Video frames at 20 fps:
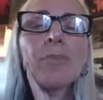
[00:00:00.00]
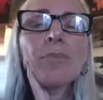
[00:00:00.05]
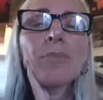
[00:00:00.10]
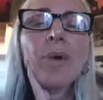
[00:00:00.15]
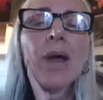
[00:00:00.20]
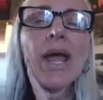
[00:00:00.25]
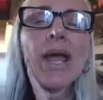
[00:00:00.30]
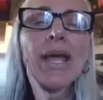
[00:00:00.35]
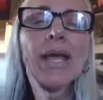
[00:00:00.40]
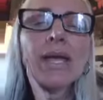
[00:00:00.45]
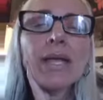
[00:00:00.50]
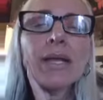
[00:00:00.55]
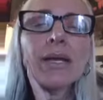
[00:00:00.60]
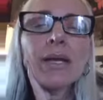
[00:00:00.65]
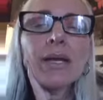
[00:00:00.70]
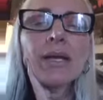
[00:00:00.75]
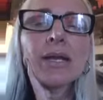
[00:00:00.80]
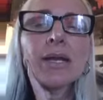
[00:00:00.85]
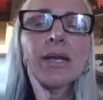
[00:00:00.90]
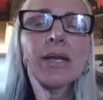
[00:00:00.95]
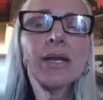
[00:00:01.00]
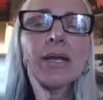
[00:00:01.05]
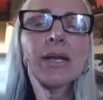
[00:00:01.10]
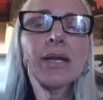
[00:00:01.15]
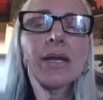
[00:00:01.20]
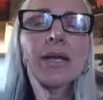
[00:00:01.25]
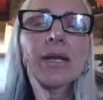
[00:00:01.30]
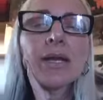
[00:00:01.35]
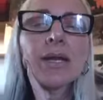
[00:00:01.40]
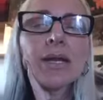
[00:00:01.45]
Brian,
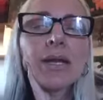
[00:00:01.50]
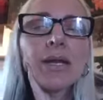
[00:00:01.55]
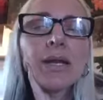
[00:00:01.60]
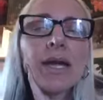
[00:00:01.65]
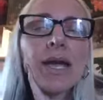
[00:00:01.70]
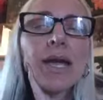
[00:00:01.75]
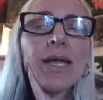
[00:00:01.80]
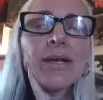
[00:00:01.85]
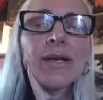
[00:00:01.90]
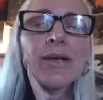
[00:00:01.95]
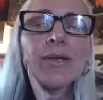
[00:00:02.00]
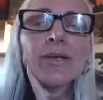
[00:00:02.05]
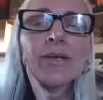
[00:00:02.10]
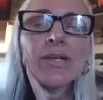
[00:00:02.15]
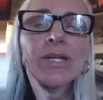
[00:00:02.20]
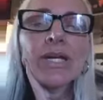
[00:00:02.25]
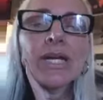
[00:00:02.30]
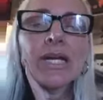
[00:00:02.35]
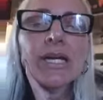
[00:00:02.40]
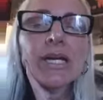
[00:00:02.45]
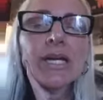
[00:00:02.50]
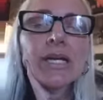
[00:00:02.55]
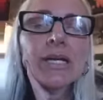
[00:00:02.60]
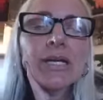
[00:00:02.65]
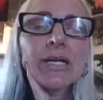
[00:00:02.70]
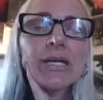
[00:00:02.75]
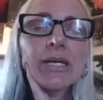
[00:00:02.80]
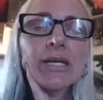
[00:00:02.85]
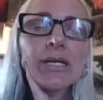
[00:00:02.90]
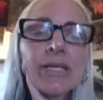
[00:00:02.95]
I know you're here.
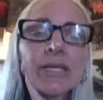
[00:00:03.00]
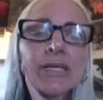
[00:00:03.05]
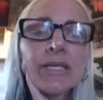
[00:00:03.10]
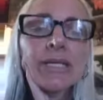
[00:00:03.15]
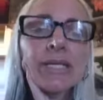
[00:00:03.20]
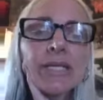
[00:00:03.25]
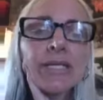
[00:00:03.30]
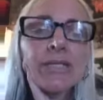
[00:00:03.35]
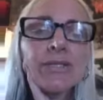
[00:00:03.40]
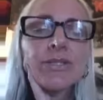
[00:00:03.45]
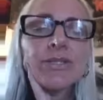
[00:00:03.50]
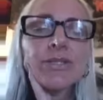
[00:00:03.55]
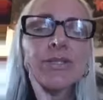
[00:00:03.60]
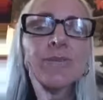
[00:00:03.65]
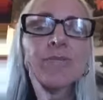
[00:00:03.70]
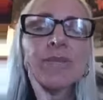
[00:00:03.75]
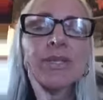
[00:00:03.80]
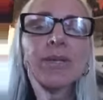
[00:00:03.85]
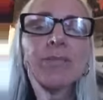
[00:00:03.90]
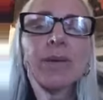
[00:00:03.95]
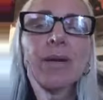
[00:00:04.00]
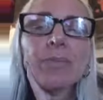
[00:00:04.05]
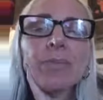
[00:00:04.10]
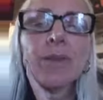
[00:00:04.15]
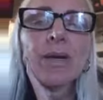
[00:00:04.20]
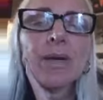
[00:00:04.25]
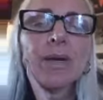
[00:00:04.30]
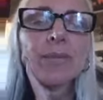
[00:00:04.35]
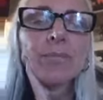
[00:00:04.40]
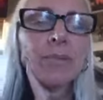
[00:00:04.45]
Can you do something about
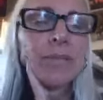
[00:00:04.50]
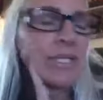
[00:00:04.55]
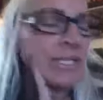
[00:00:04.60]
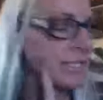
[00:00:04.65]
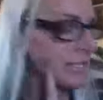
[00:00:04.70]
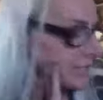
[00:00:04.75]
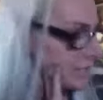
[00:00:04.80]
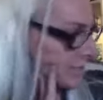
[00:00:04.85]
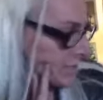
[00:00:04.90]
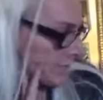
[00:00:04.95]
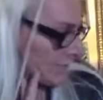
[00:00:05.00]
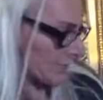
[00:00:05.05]
Mark, please?